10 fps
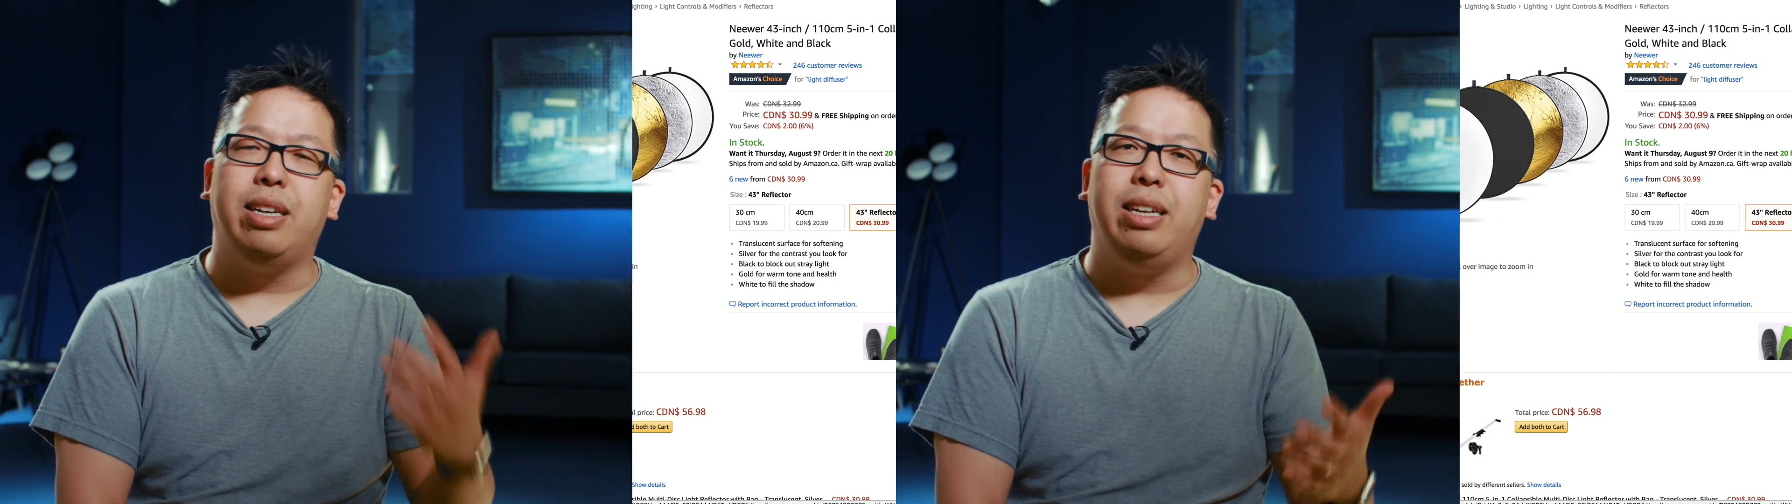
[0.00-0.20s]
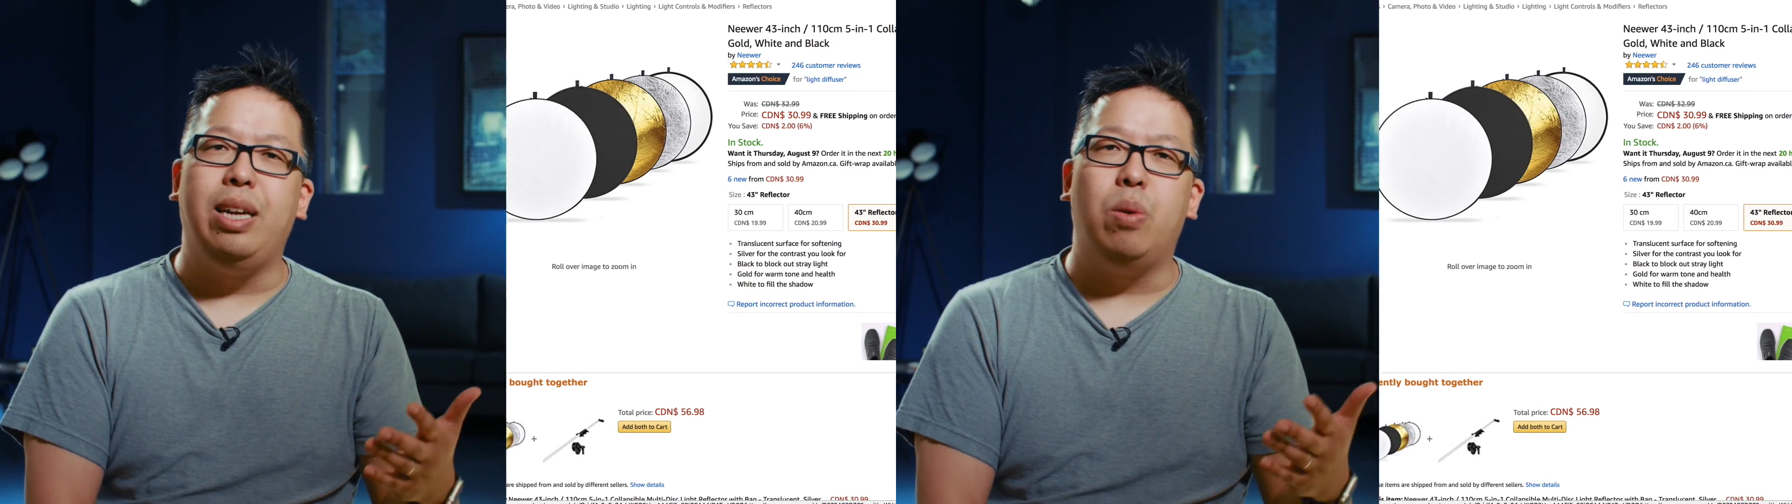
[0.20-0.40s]

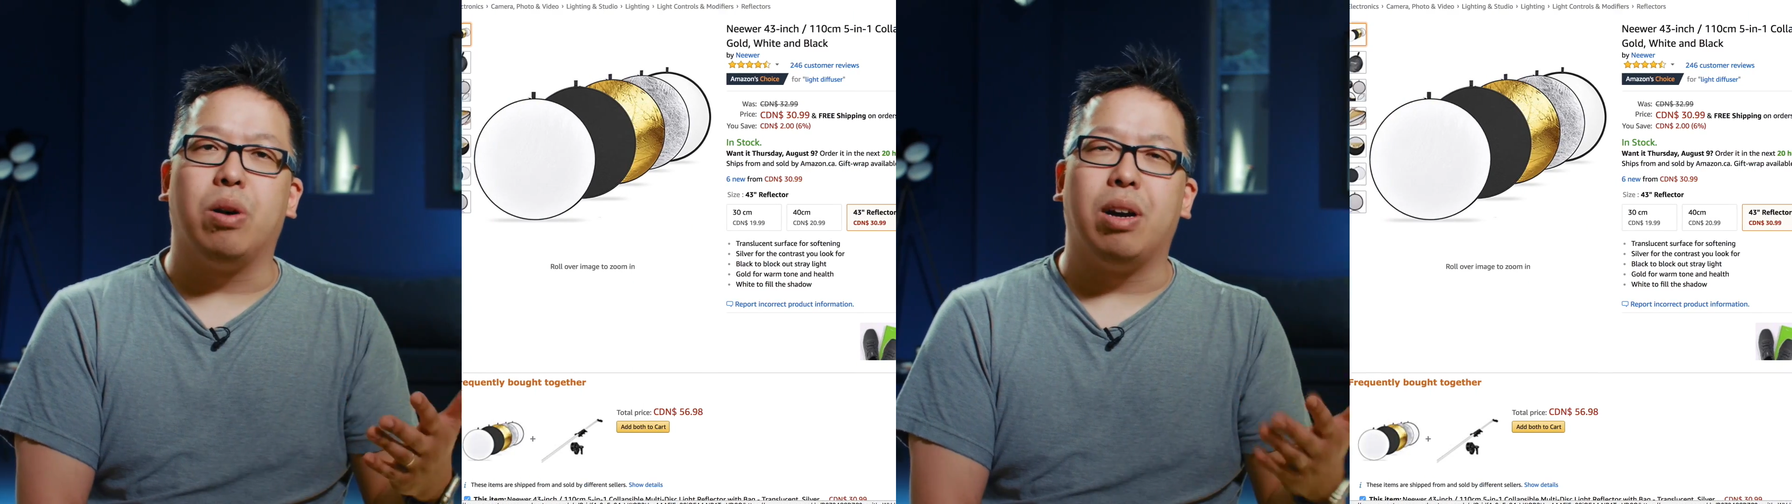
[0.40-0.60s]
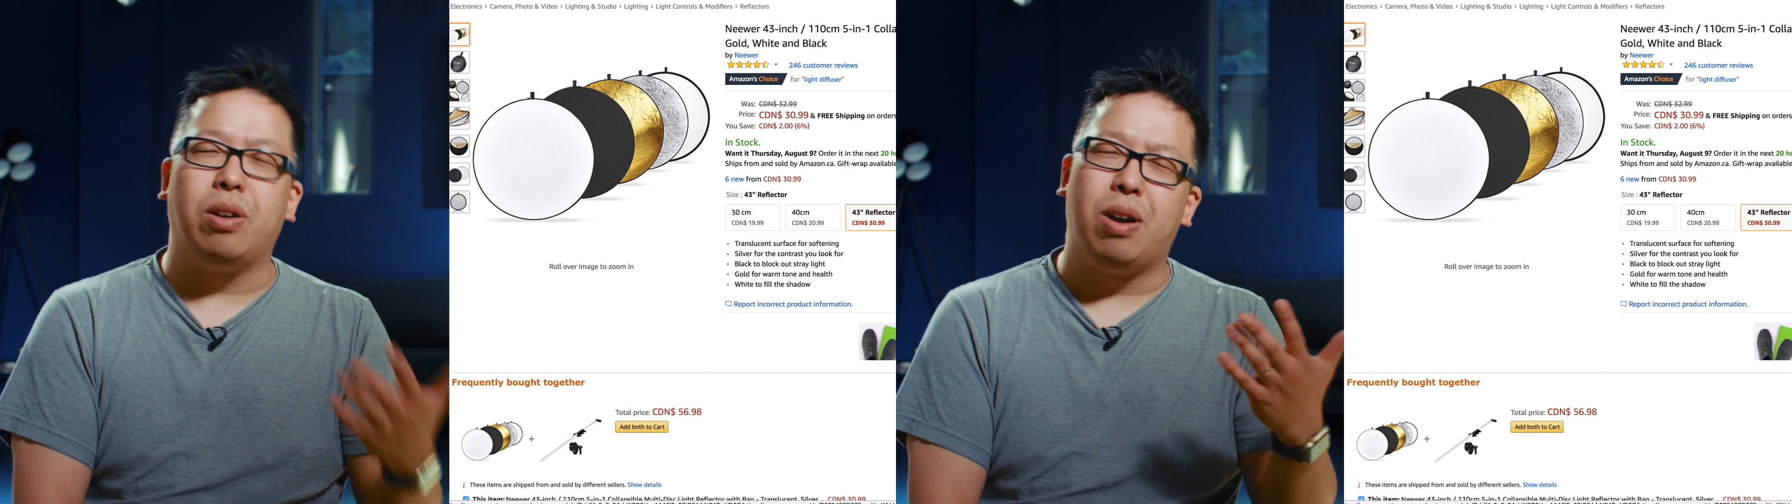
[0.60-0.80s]

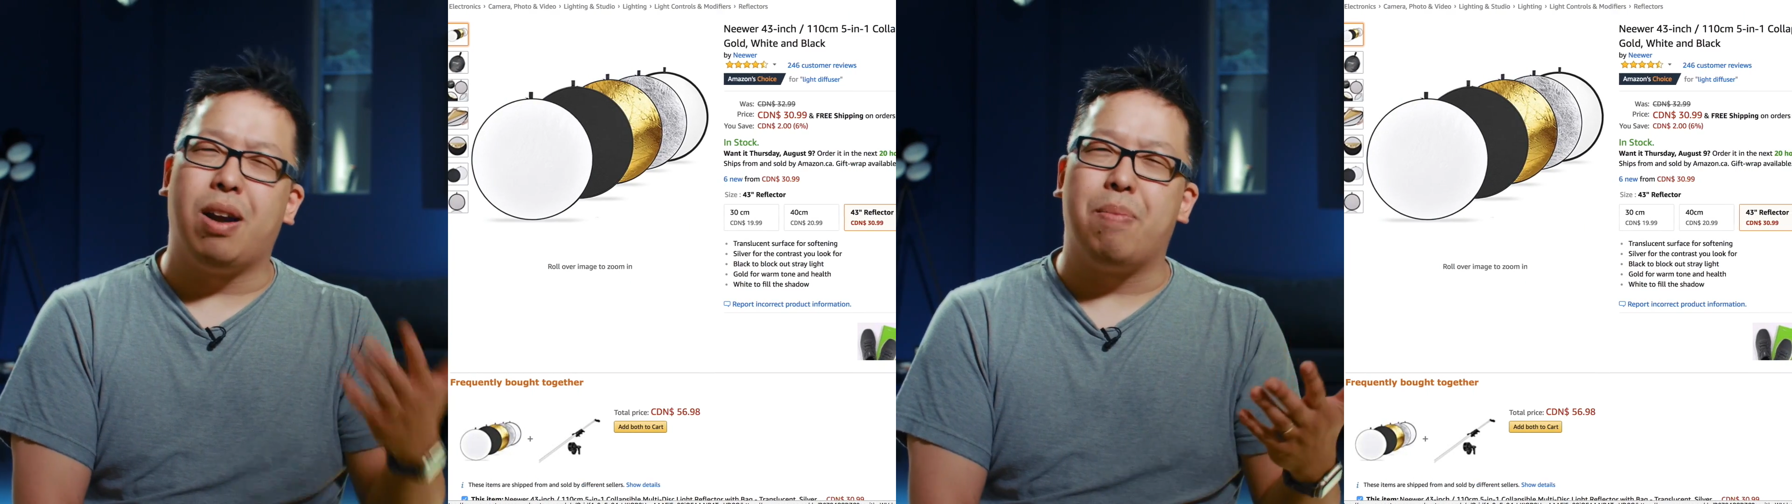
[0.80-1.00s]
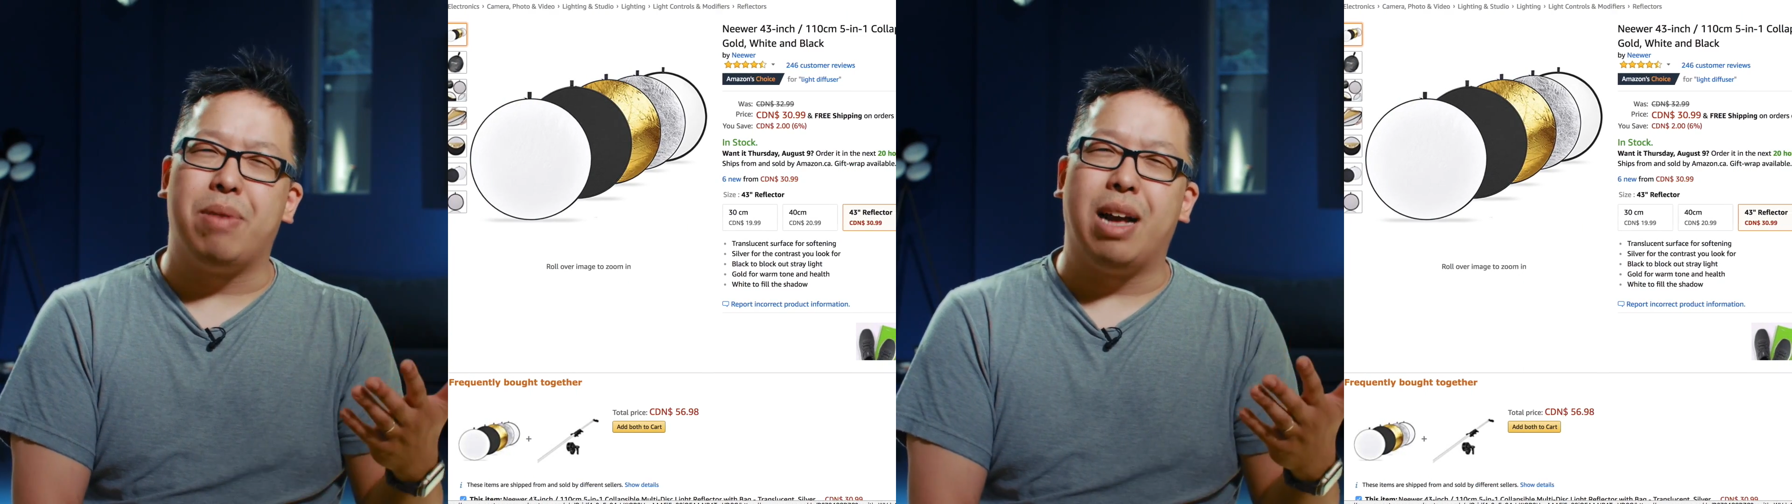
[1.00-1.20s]
Neewer, I don't know
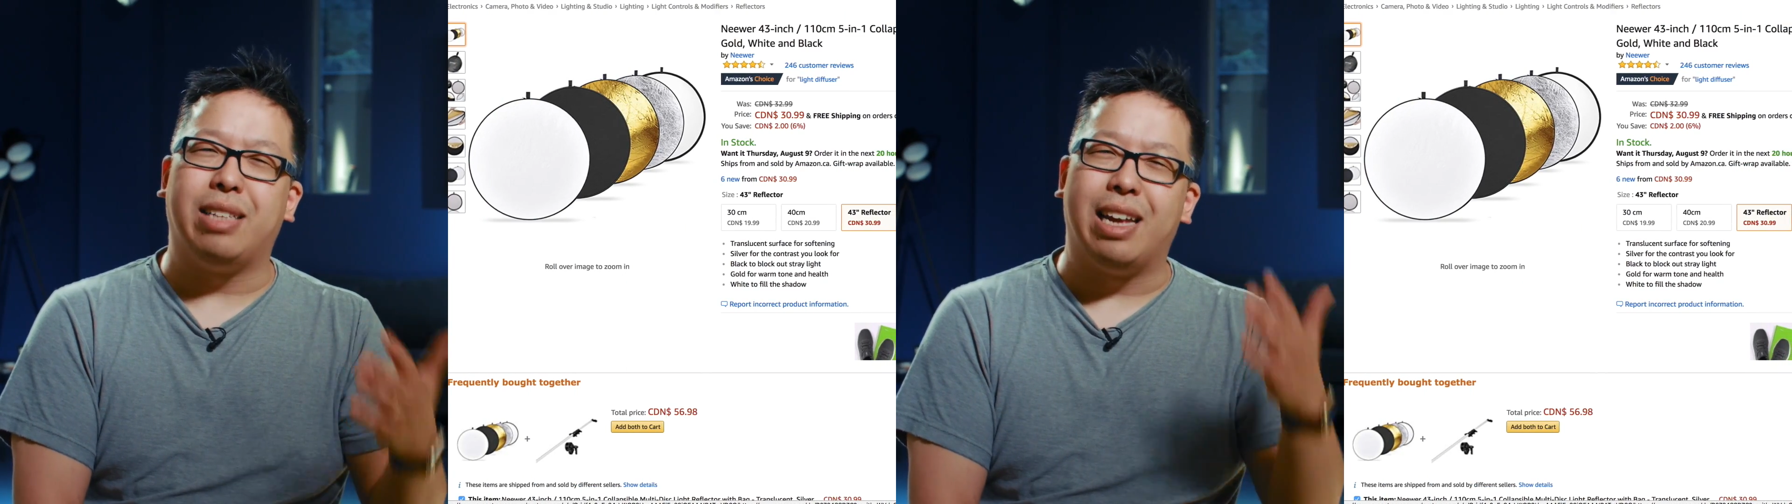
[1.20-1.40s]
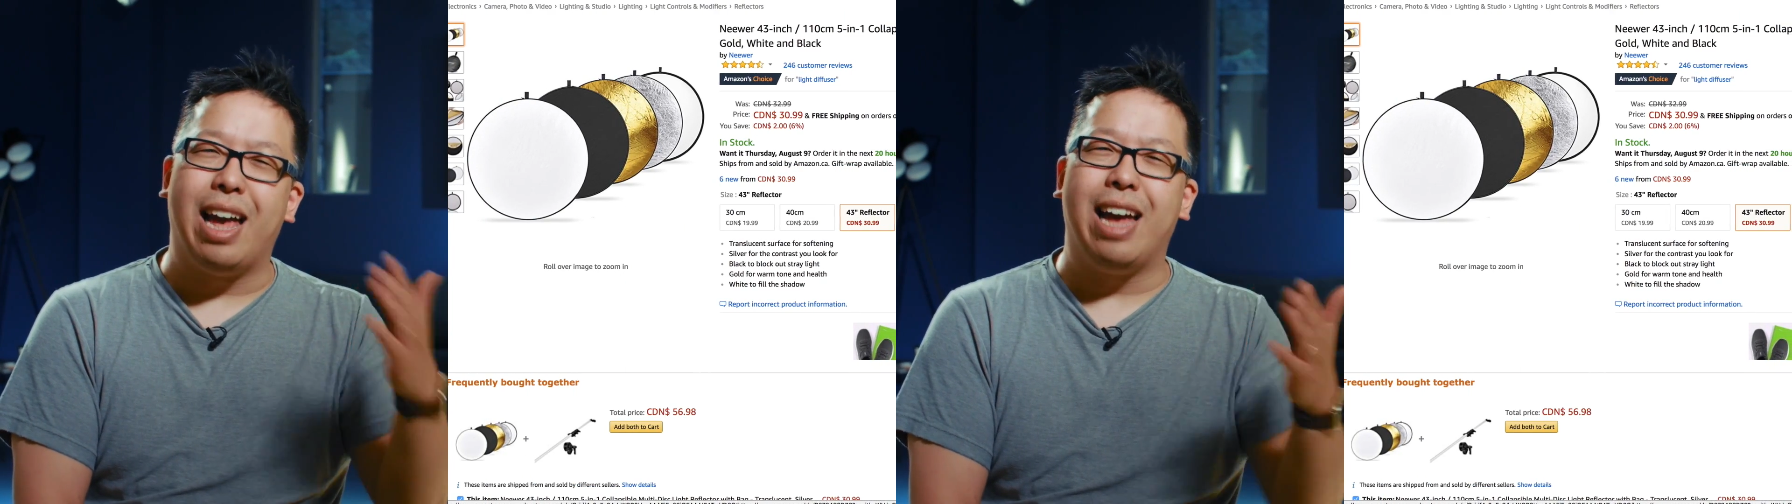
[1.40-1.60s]
how to pronounce that,